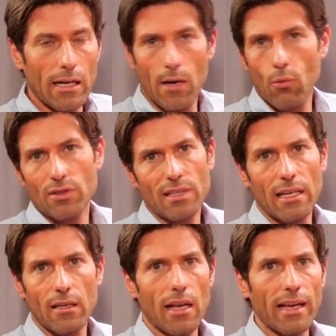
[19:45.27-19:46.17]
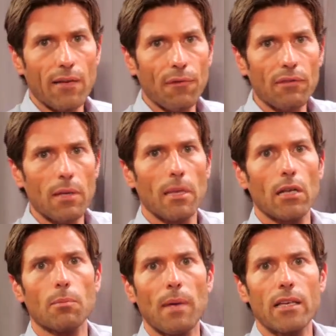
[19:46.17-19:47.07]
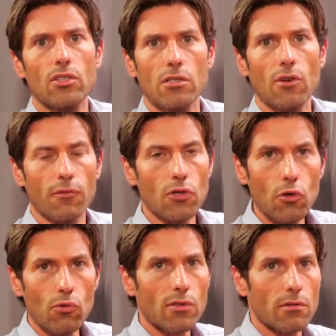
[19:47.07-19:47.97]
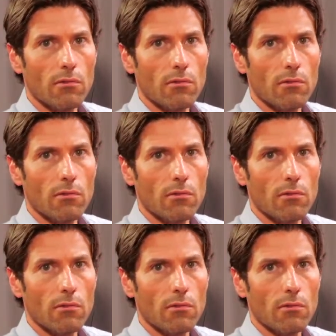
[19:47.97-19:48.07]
I was saying like a 15-minute packages of news